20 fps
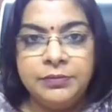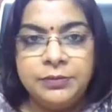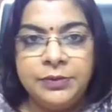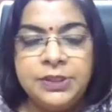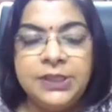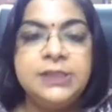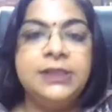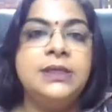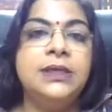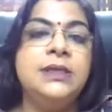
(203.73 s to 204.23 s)

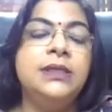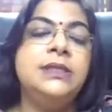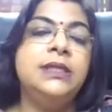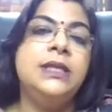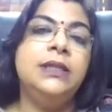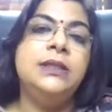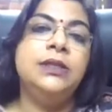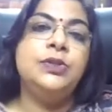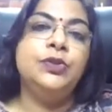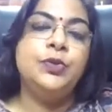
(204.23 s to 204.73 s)
discussed
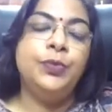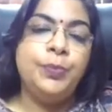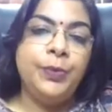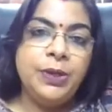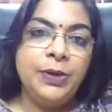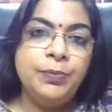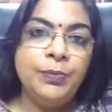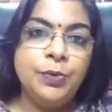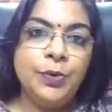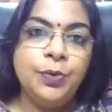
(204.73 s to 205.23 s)
in the
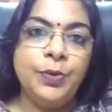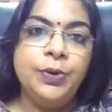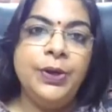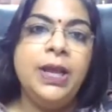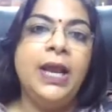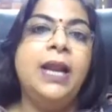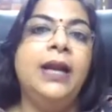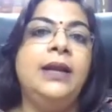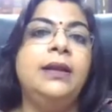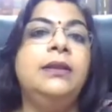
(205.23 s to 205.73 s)
supreme court
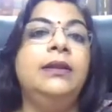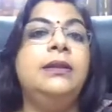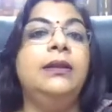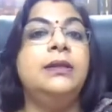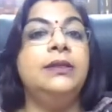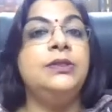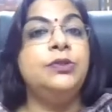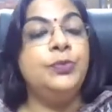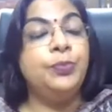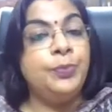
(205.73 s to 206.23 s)
and
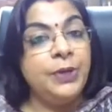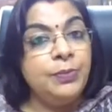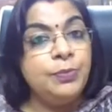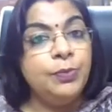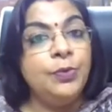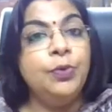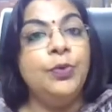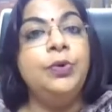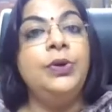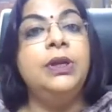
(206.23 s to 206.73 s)
supreme
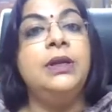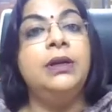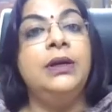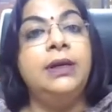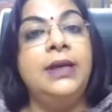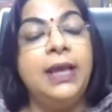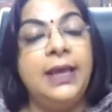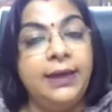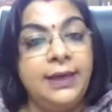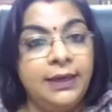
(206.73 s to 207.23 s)
court
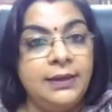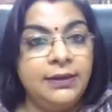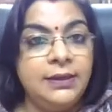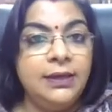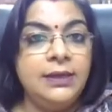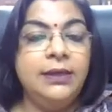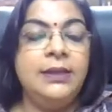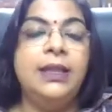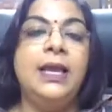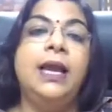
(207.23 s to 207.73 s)

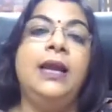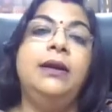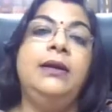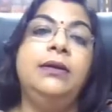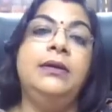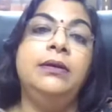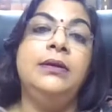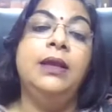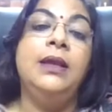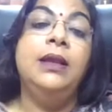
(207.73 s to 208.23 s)
directed that
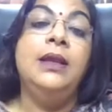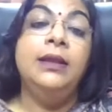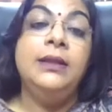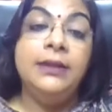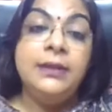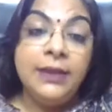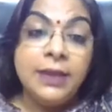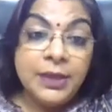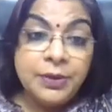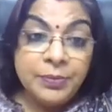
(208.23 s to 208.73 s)

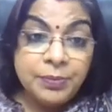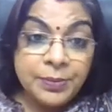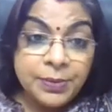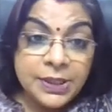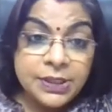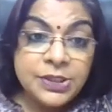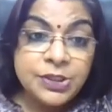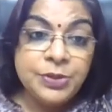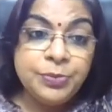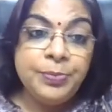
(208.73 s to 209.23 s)
there
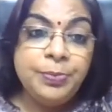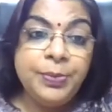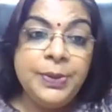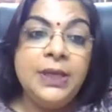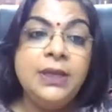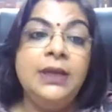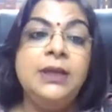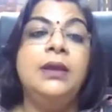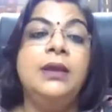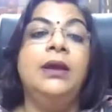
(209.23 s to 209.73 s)
must
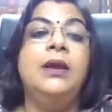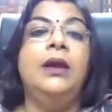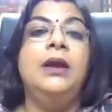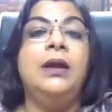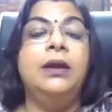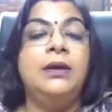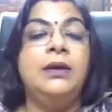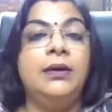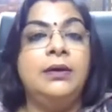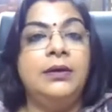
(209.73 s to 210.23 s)
be
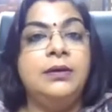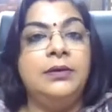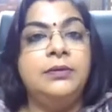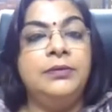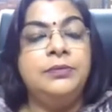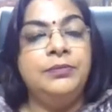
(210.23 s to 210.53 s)
uh,